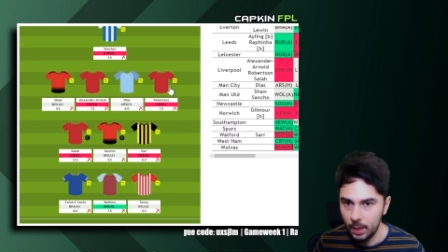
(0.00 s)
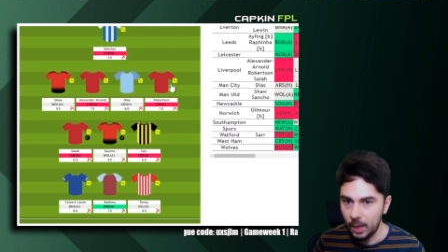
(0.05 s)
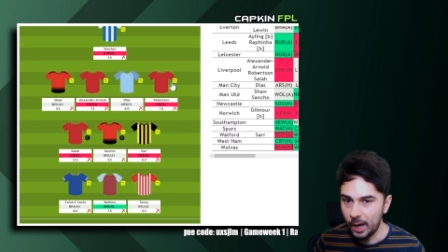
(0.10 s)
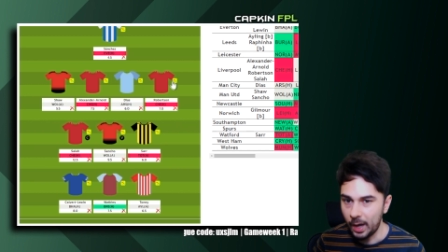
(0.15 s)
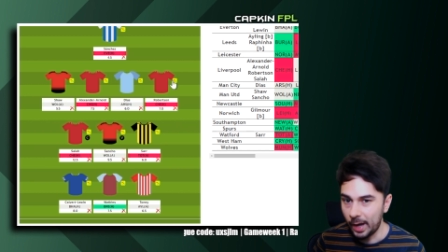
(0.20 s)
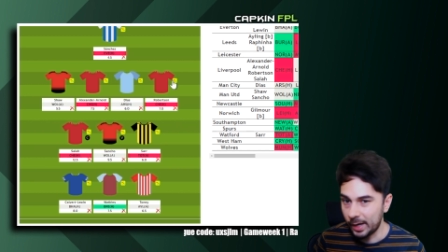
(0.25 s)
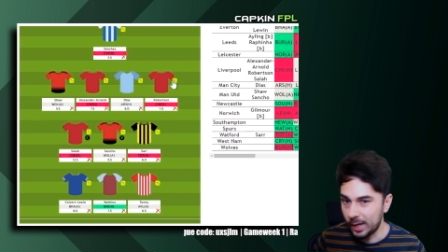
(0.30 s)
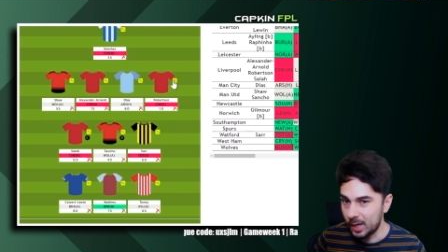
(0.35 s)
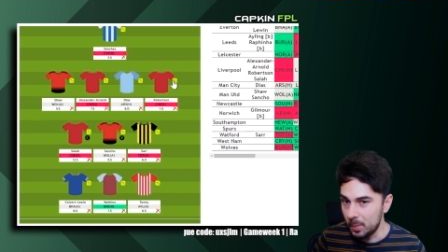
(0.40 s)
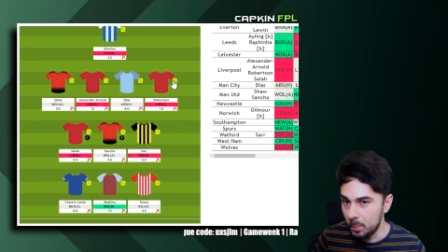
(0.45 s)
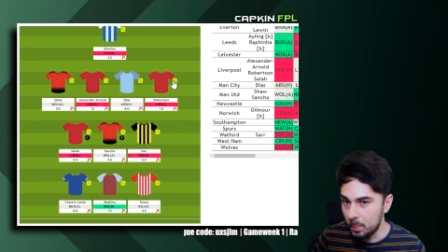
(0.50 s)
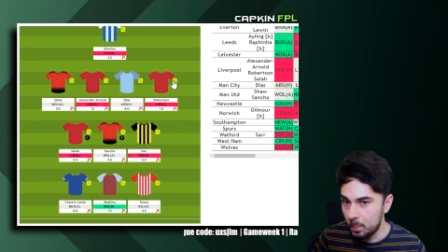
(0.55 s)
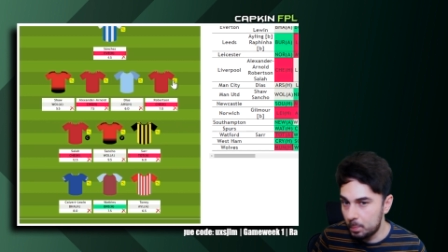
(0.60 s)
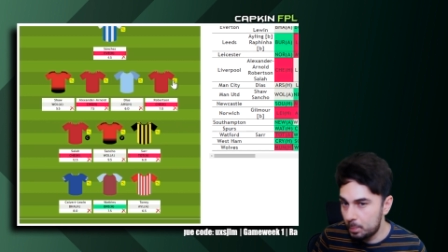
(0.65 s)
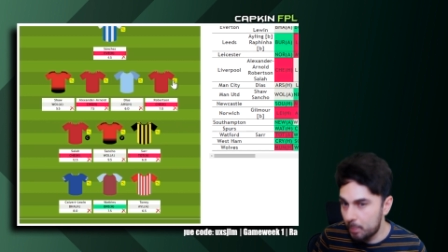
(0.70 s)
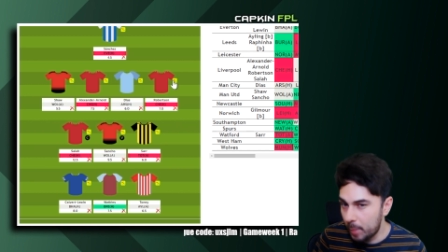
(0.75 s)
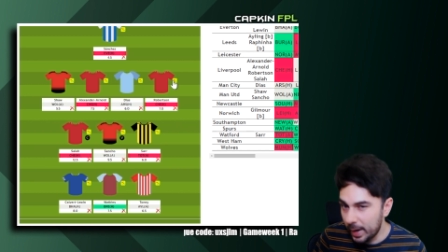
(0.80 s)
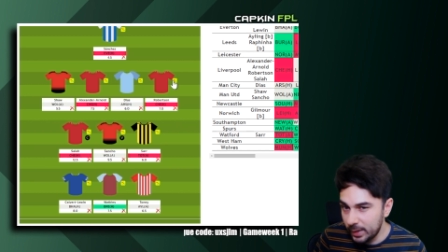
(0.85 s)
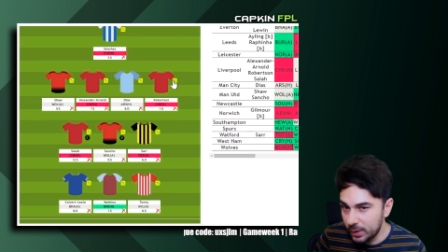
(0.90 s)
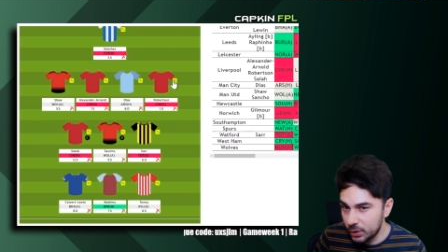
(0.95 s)
I can
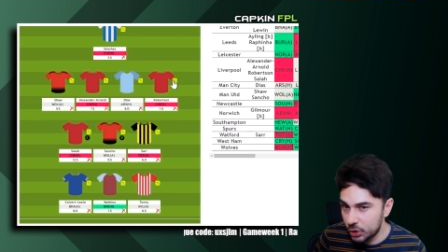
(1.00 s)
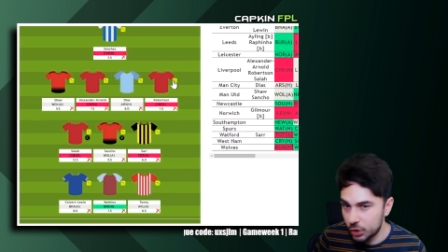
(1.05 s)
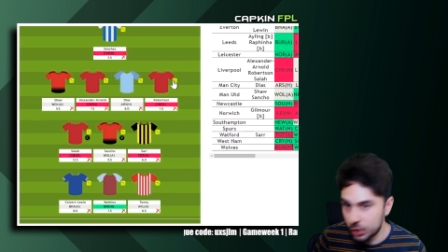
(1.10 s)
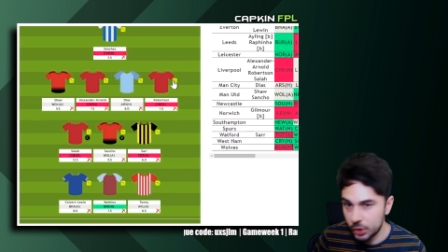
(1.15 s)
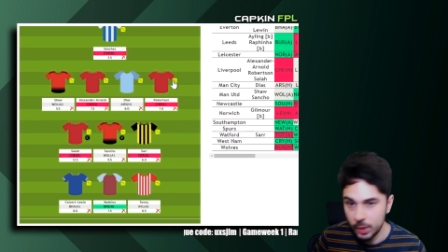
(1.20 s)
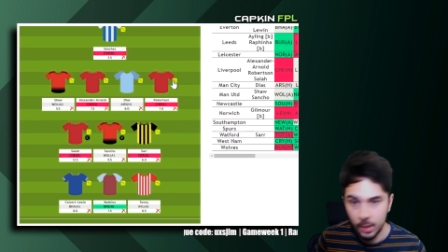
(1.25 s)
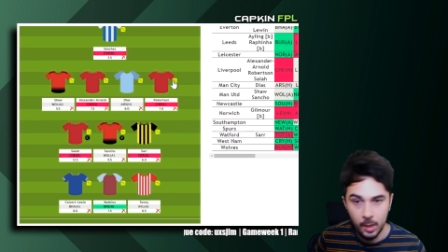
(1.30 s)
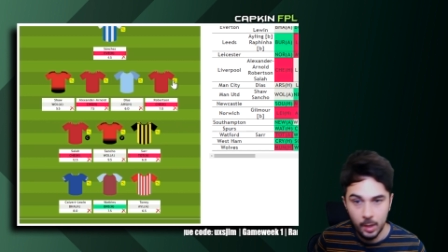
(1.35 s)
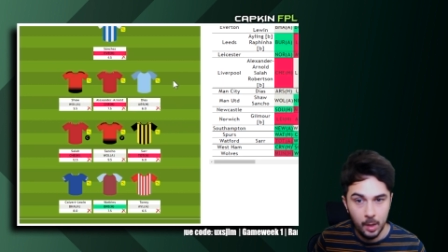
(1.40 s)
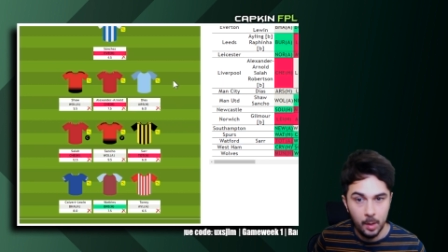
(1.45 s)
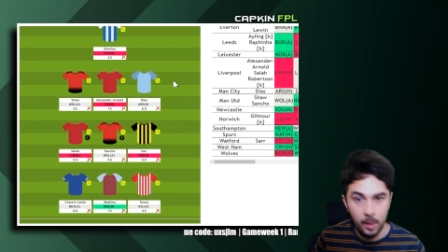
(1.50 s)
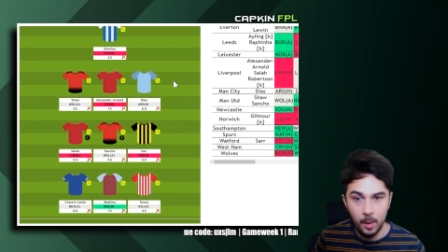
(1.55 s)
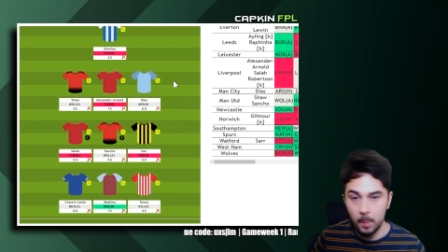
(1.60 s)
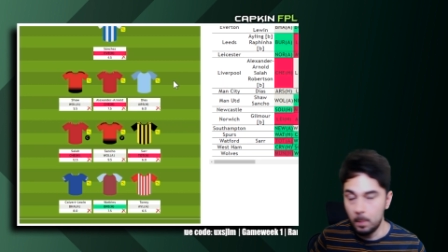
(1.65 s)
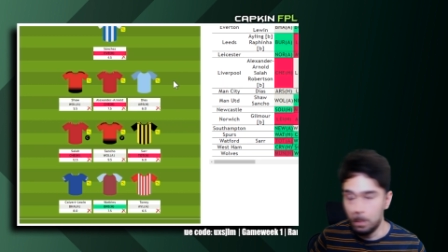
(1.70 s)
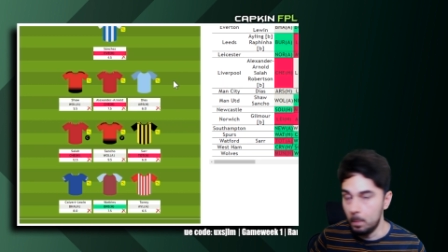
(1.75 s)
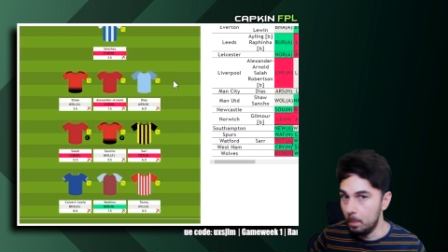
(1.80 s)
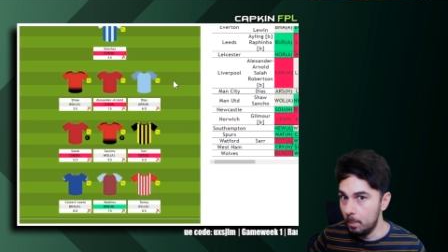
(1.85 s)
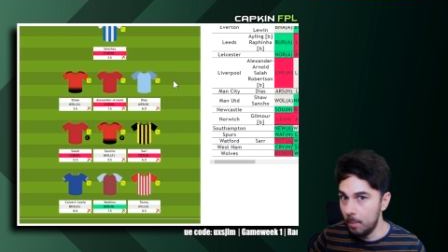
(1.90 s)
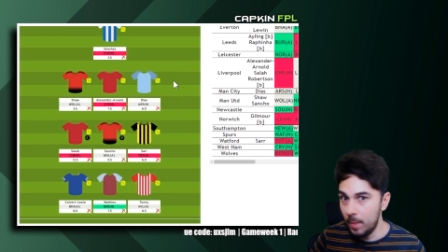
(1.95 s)
bench
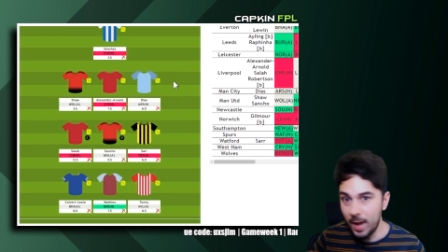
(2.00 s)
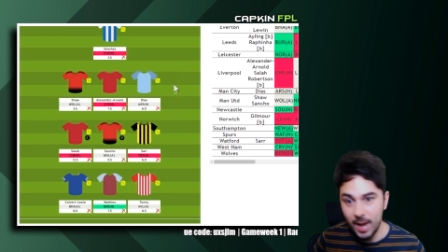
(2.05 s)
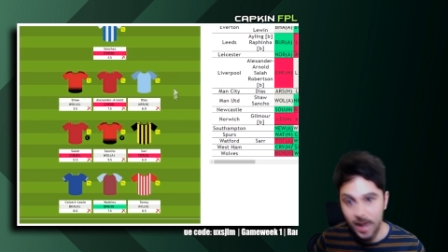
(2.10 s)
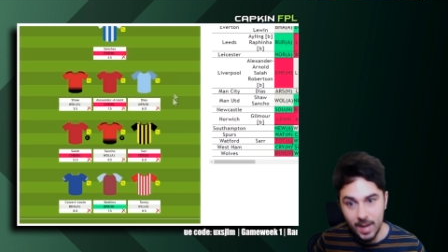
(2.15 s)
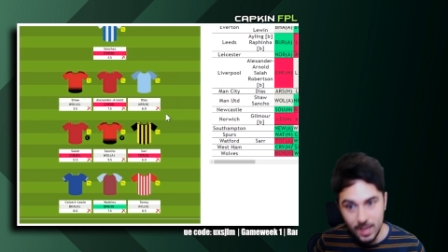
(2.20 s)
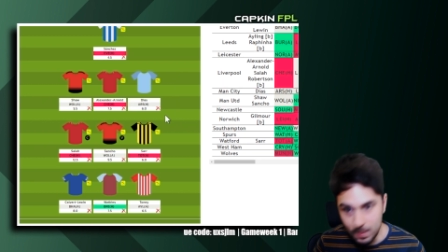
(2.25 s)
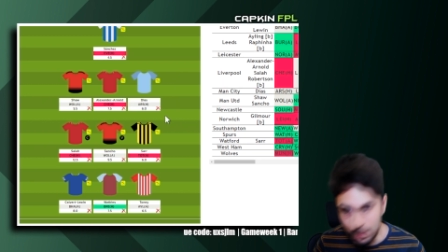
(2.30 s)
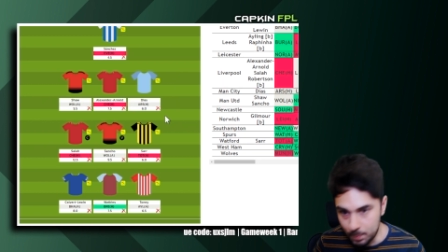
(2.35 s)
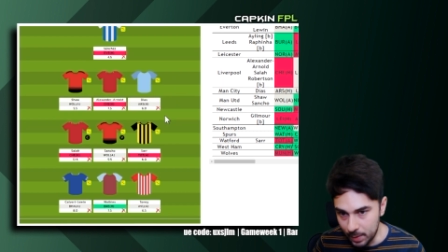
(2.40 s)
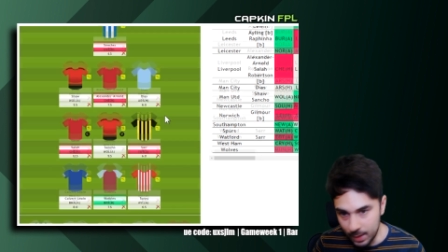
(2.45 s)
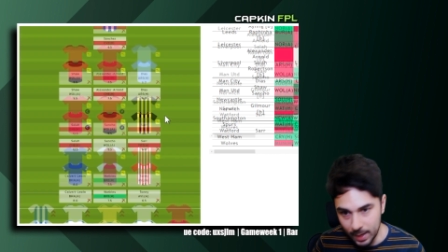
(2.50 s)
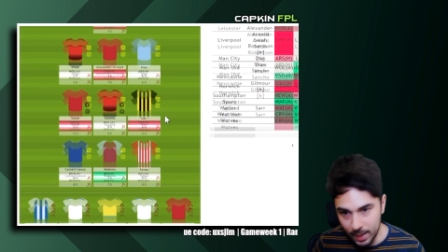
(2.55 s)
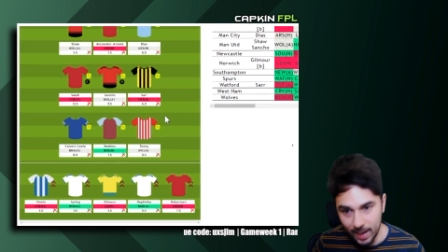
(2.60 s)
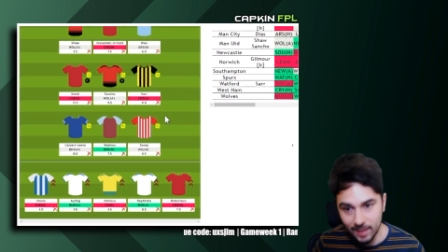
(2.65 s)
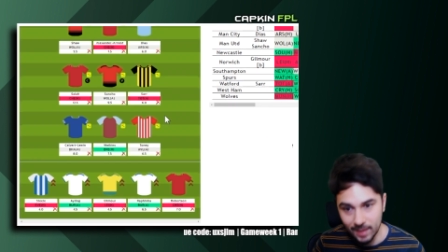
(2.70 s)
maybe as